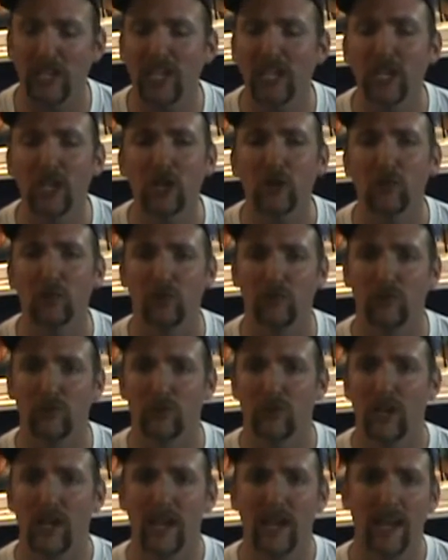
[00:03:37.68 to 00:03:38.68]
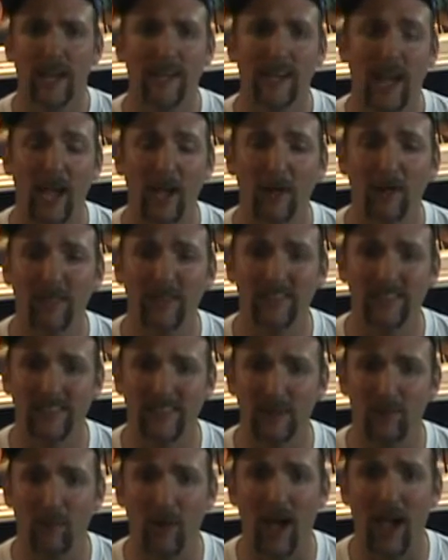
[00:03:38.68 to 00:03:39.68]
huge. Now you can
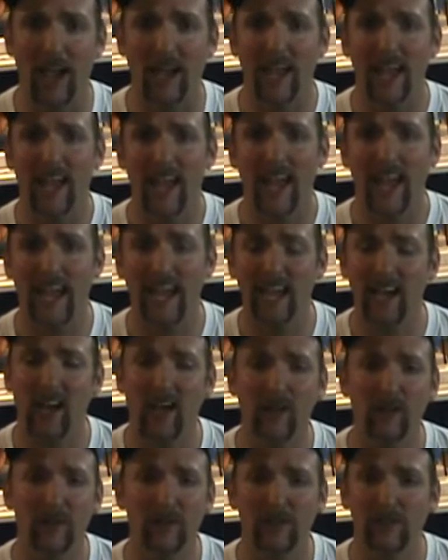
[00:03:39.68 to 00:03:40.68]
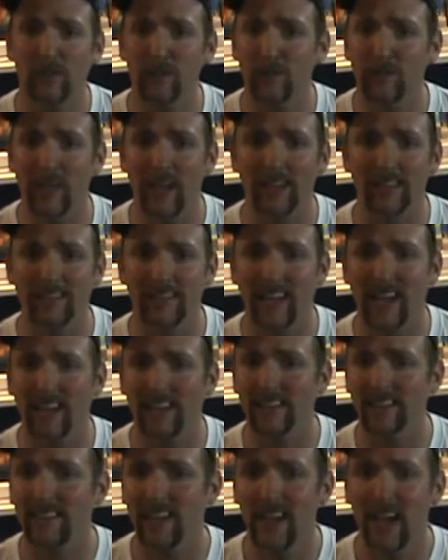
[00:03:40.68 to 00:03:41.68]
see why. 800 to 2,000
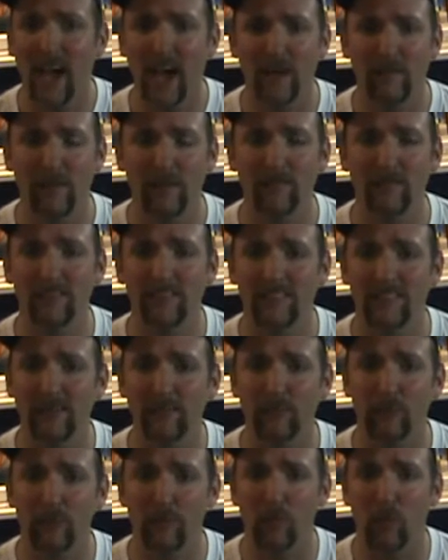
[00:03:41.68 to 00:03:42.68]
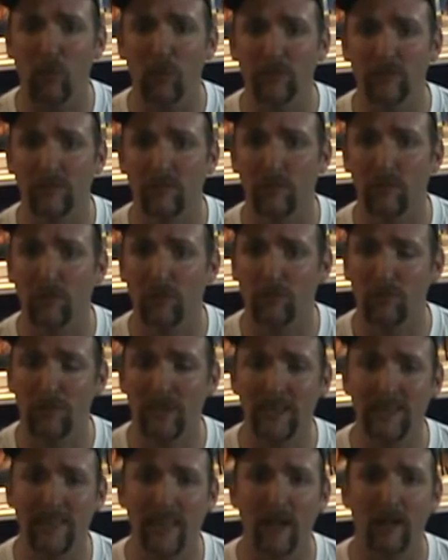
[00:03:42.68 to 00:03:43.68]
eggs. I've even seen reports of
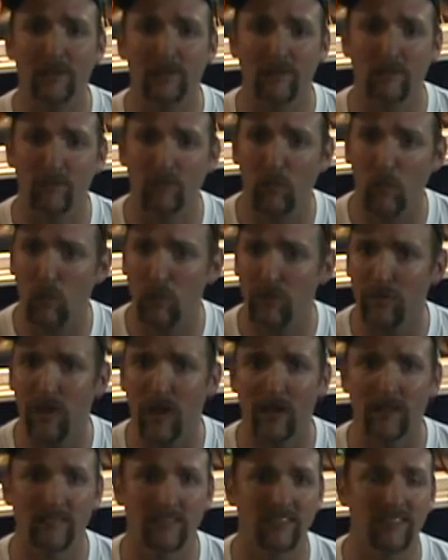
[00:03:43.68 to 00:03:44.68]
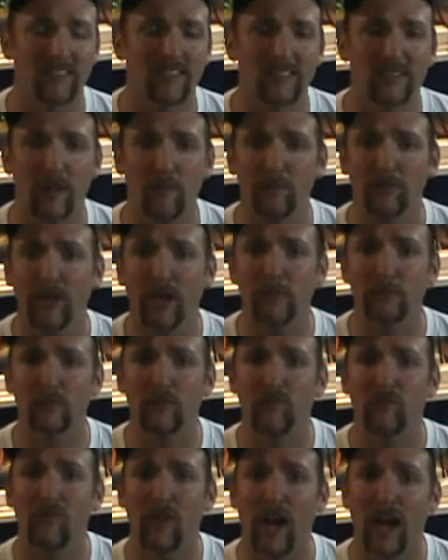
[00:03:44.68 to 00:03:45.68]
3,000, 4,000, sometimes
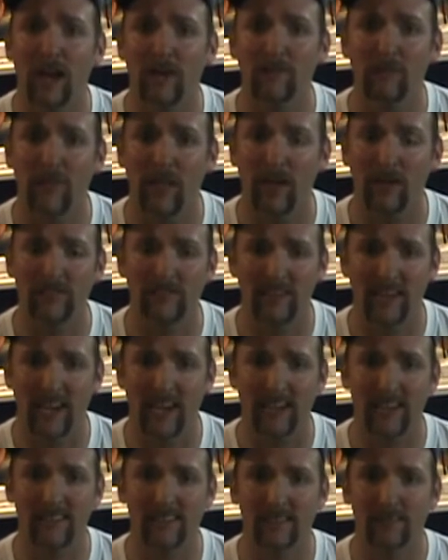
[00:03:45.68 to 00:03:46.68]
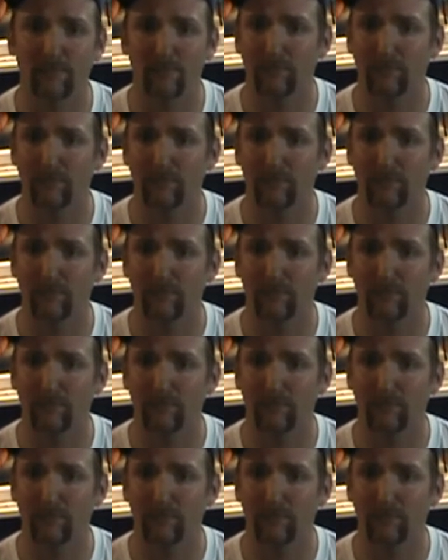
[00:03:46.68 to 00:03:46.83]
5,000 eggs